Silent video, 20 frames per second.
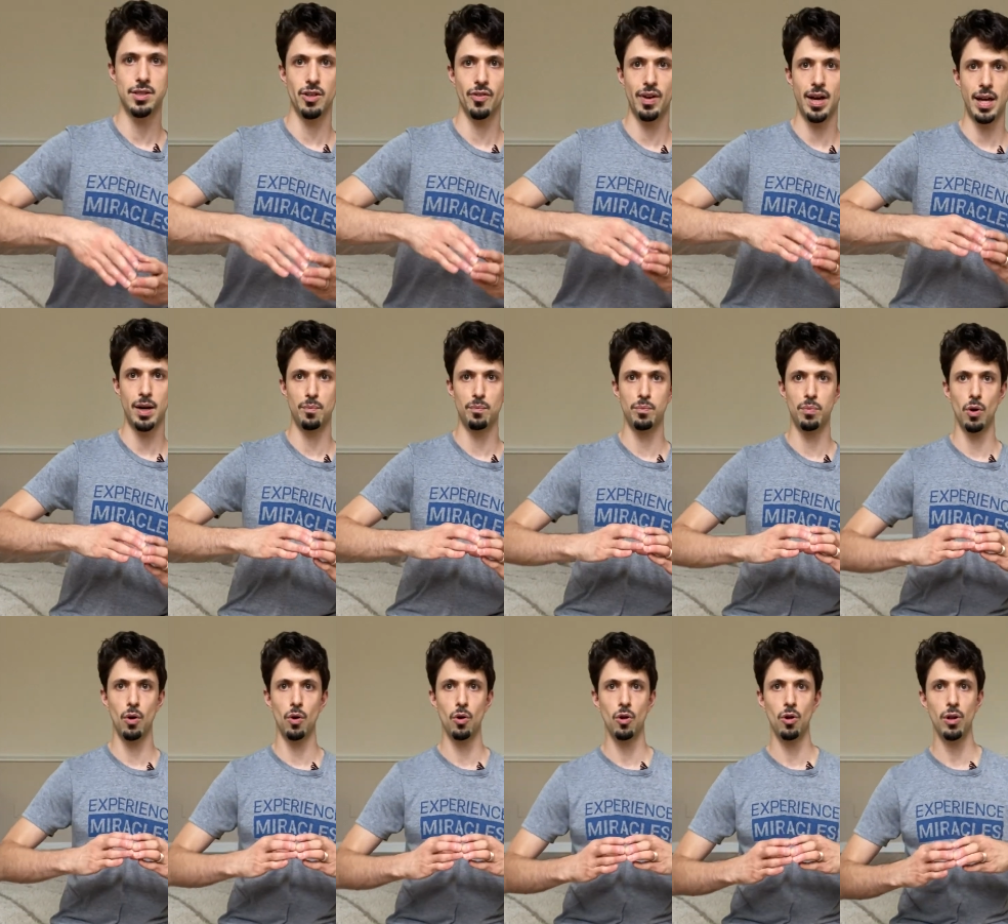So if I had a
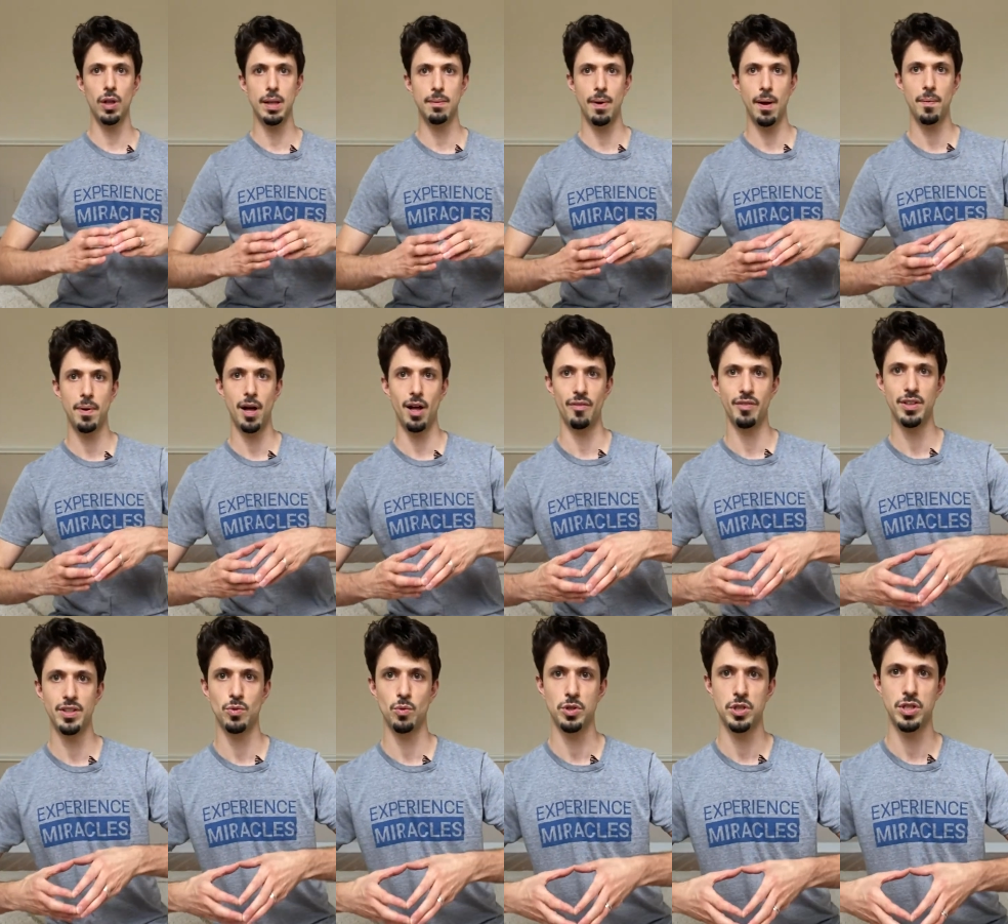bowl in my
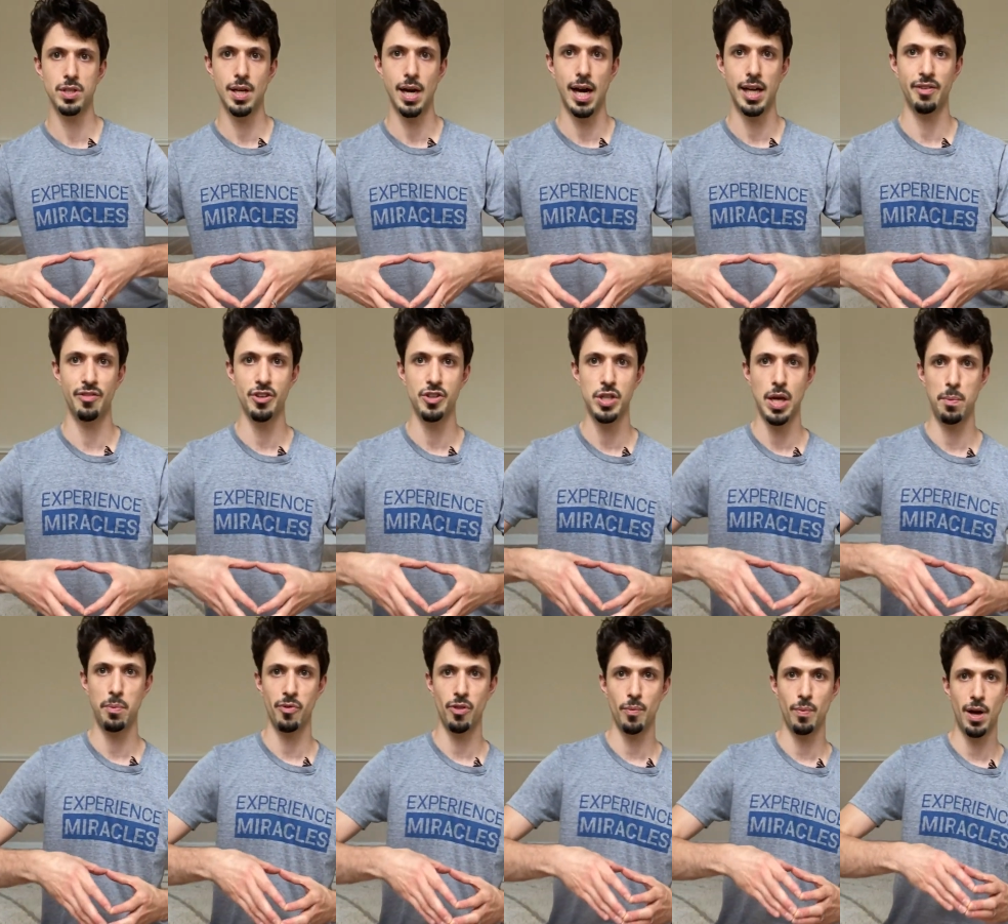pelvis, which is kind of the
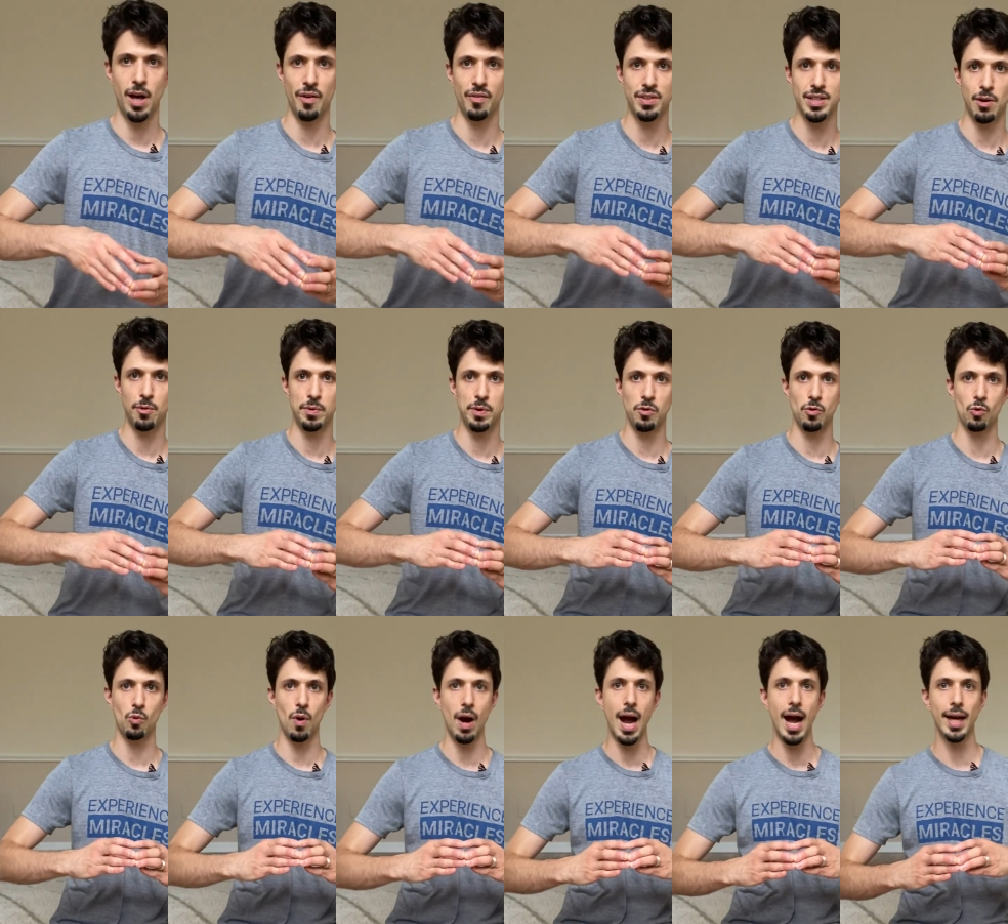shape of the pelvis, I would be
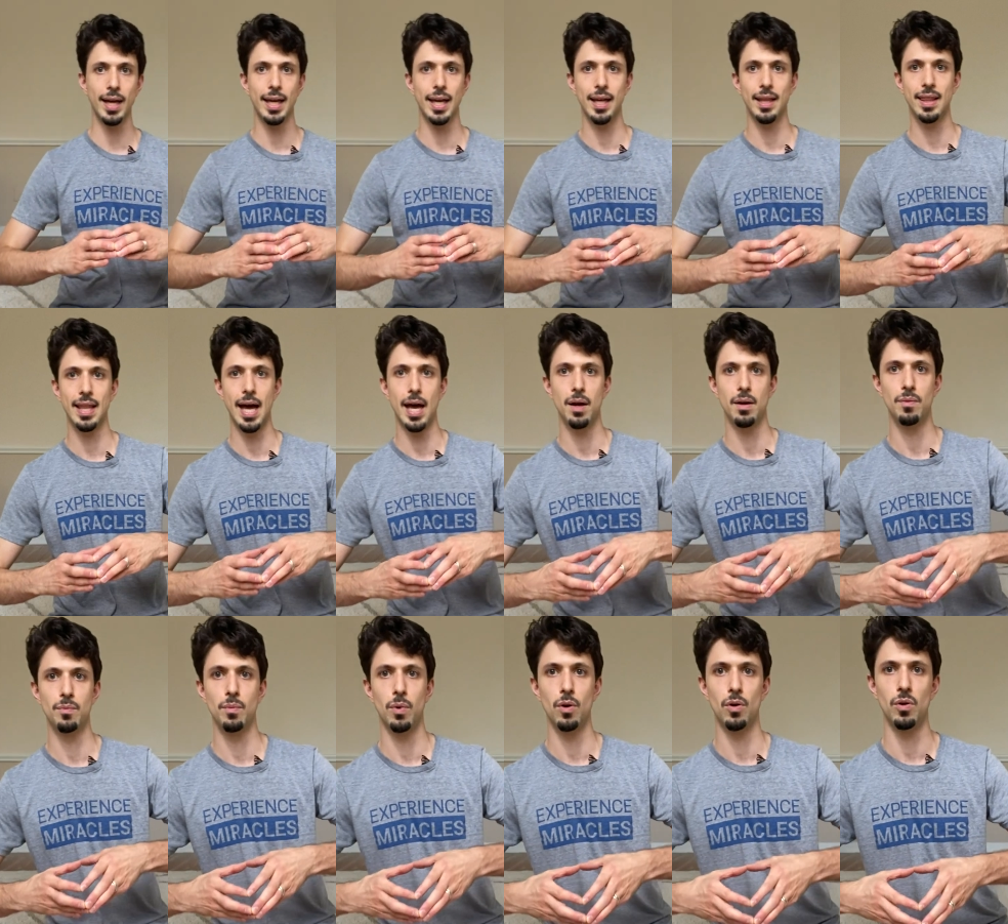rocking
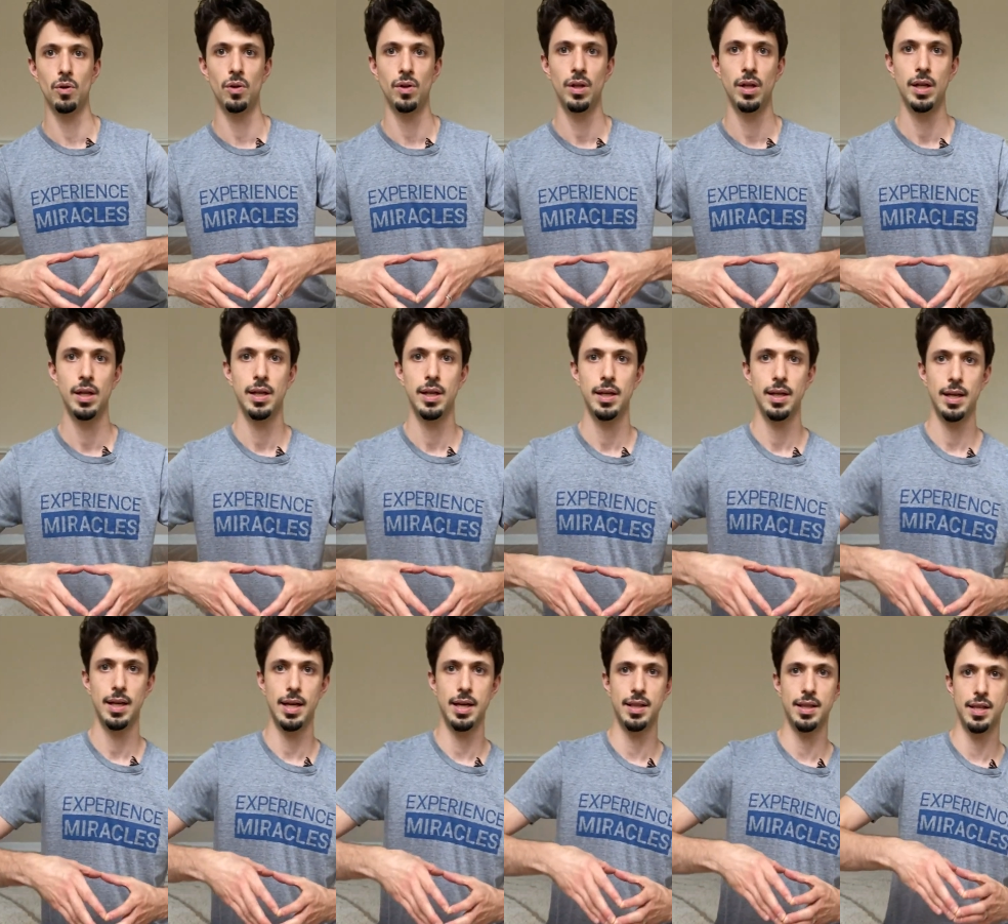that bowl
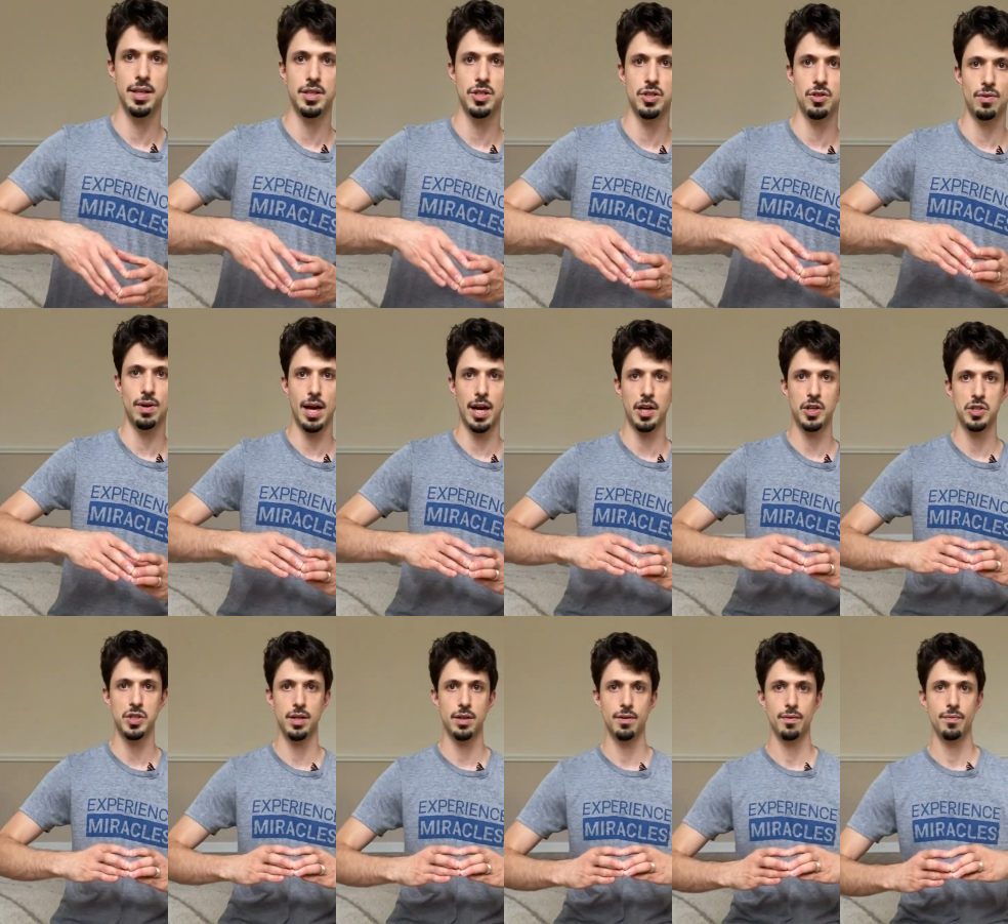in this
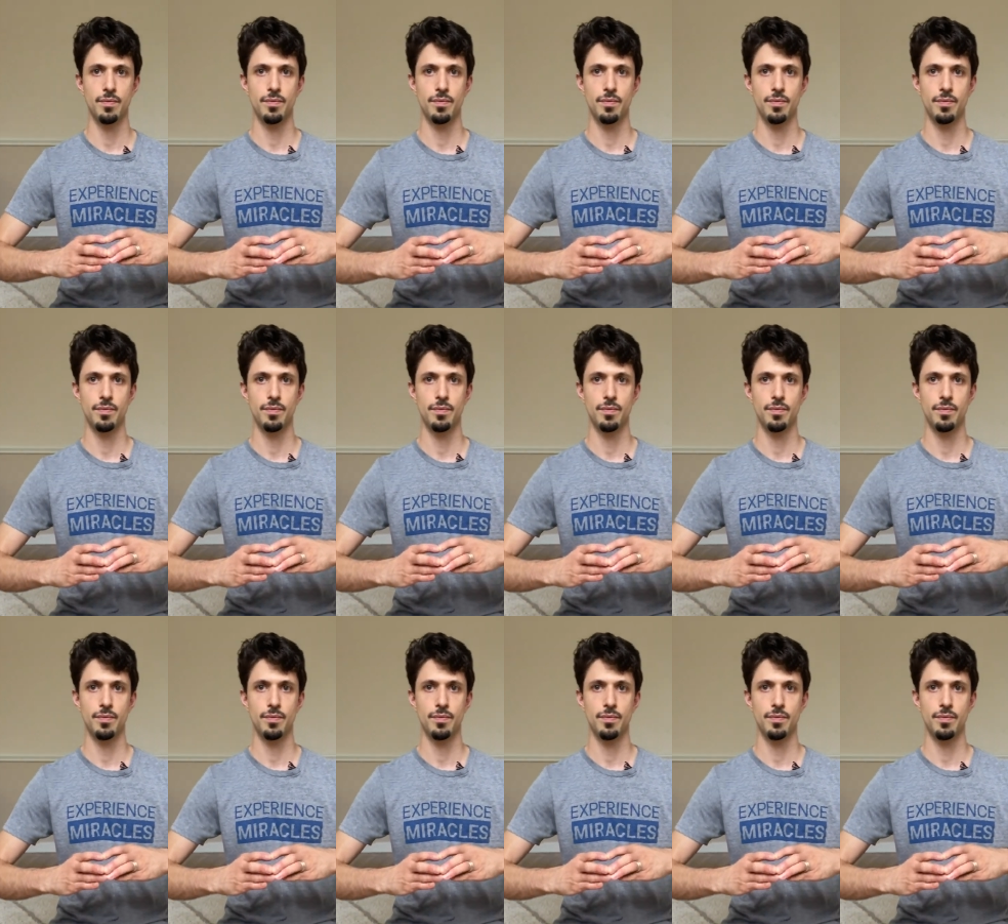direction,